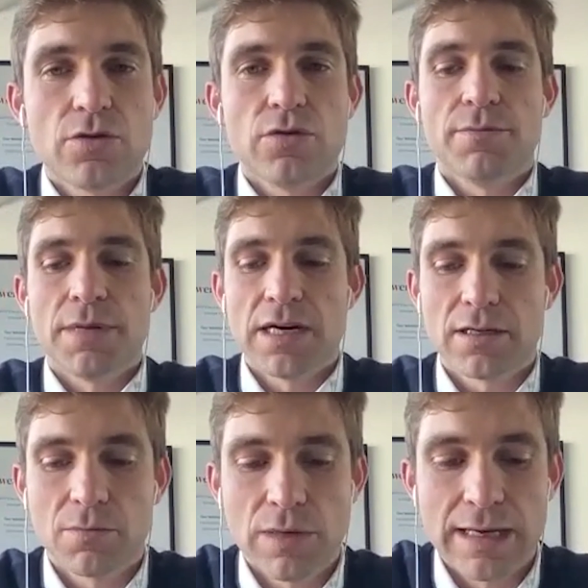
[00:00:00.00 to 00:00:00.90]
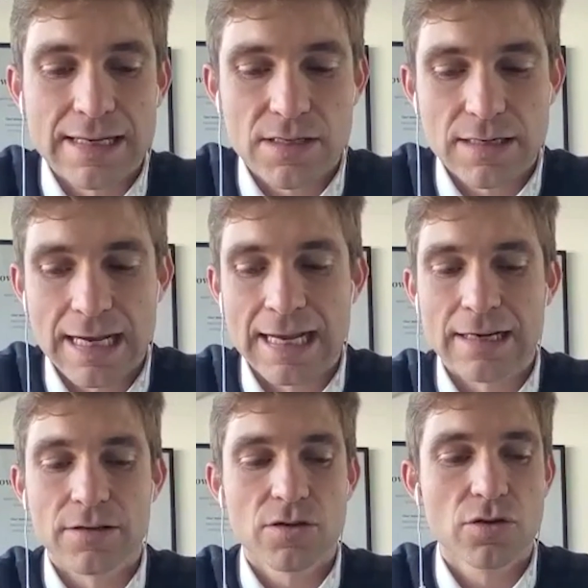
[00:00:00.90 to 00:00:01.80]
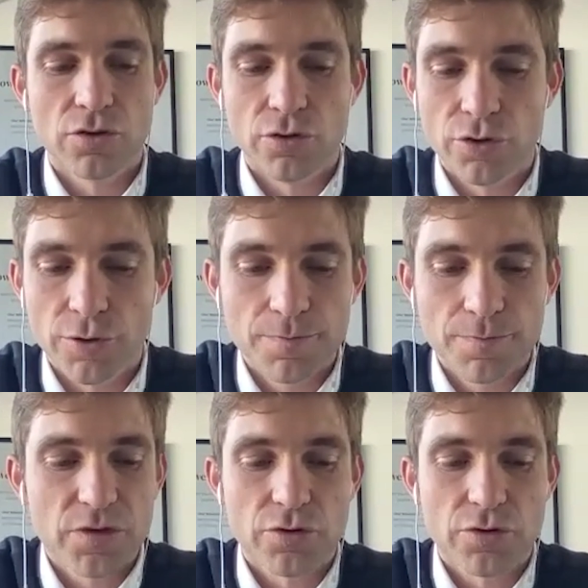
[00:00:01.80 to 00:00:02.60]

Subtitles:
through the marketplace and through